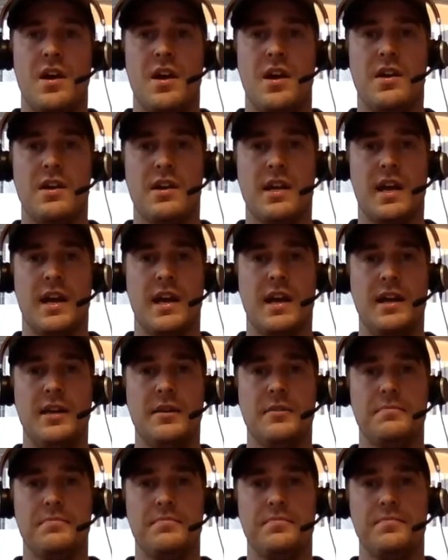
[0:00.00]
Okay?
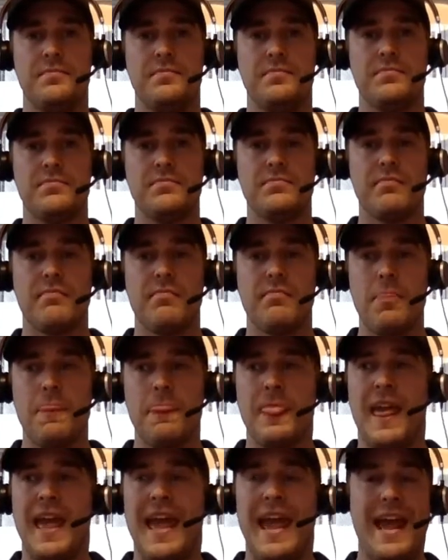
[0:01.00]

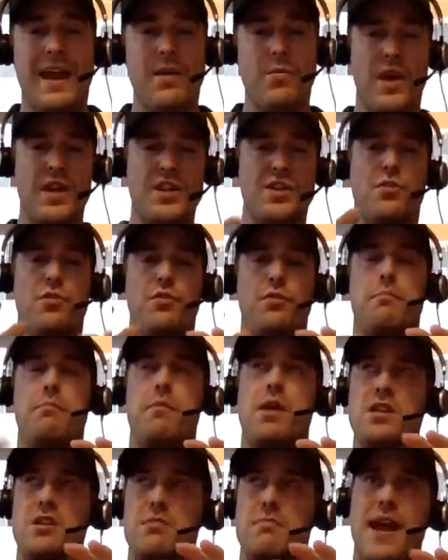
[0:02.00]
And when you
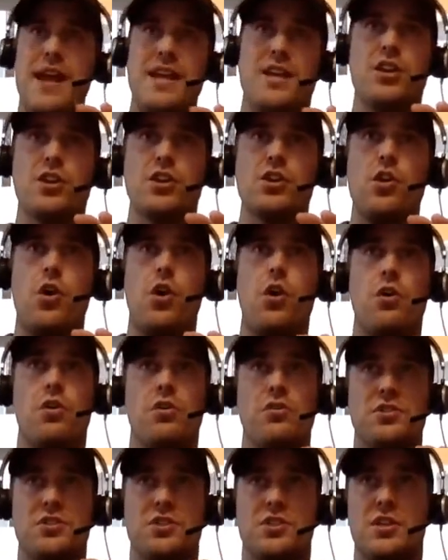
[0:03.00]
when you make your
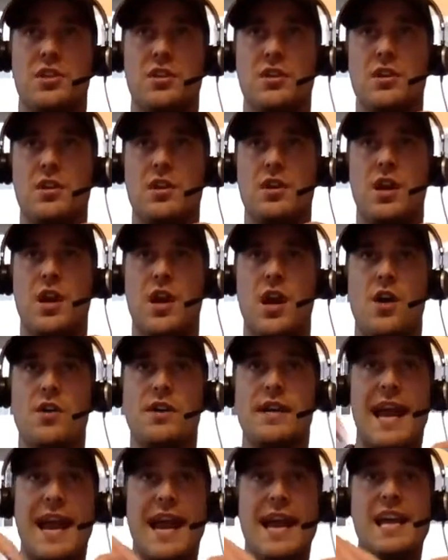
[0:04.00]
goals,
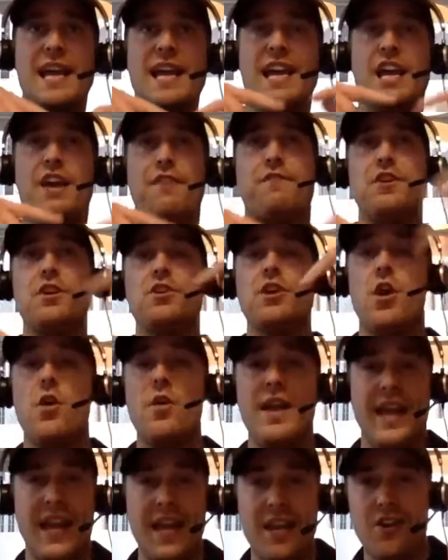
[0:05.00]
okay, if you
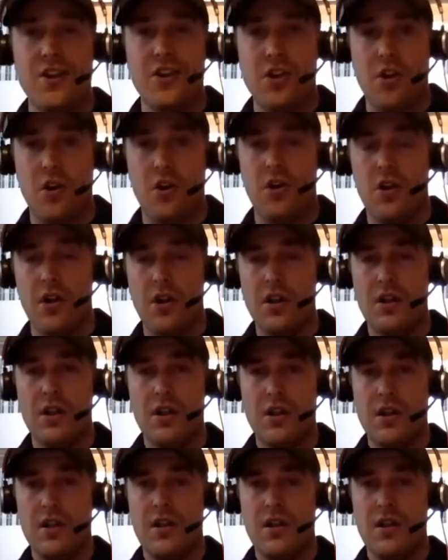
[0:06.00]
don't hit your goal,